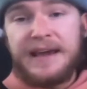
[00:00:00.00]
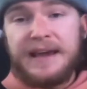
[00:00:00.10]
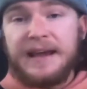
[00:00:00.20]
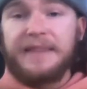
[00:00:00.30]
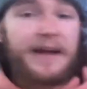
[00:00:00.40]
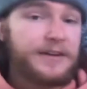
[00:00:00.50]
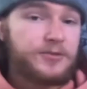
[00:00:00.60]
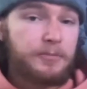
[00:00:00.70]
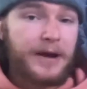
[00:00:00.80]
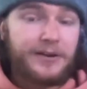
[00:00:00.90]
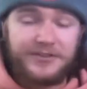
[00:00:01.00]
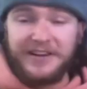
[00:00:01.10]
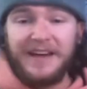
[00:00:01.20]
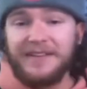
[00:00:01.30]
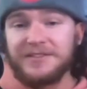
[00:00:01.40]
And the Nashville Predators,
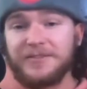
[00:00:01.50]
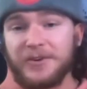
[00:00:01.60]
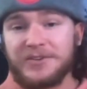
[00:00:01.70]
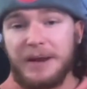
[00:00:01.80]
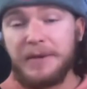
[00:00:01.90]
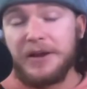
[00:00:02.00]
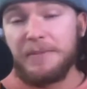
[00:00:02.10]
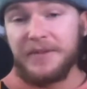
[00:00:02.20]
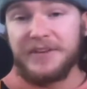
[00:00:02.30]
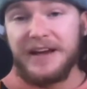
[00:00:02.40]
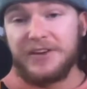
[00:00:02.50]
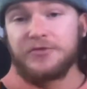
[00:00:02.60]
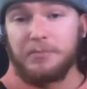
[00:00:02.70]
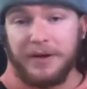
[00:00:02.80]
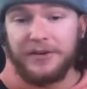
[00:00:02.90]
again, this is the first time we hear about the
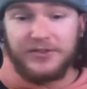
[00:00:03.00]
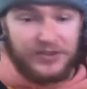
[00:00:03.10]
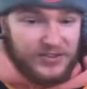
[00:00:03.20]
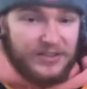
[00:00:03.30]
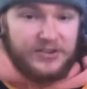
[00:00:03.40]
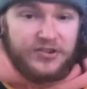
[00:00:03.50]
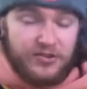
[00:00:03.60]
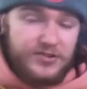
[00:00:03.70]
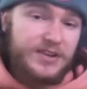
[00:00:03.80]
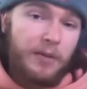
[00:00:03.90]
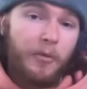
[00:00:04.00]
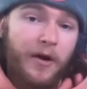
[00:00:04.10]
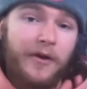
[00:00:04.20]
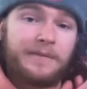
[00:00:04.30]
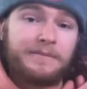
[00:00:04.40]
Nashville Predators. You see the jersey I'm
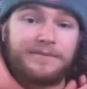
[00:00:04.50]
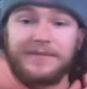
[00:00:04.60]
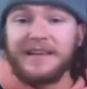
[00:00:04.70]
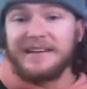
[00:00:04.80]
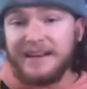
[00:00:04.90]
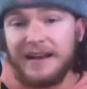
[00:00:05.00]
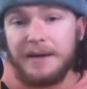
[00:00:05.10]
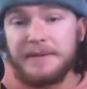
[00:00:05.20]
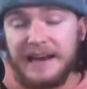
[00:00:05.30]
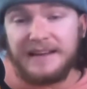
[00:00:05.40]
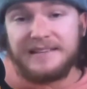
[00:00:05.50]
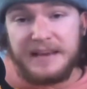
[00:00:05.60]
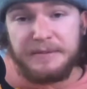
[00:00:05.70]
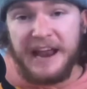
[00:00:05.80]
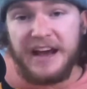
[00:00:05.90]
wearing. They did end up getting a
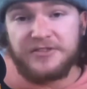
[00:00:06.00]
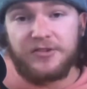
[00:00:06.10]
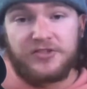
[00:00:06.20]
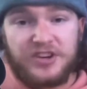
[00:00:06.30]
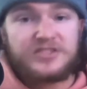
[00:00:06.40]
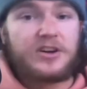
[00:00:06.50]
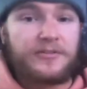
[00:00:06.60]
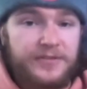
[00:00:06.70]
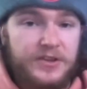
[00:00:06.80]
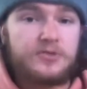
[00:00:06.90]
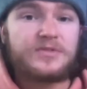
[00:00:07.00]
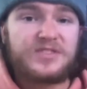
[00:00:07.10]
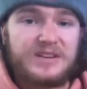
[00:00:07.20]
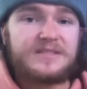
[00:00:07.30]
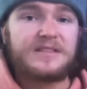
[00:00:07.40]
team in Nashville just a few
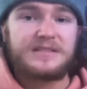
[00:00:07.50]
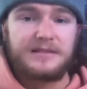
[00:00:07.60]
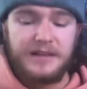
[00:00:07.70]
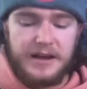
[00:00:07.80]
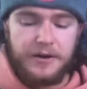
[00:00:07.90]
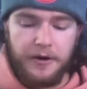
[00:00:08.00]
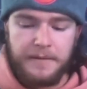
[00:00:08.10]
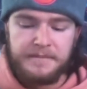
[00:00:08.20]
seasons later.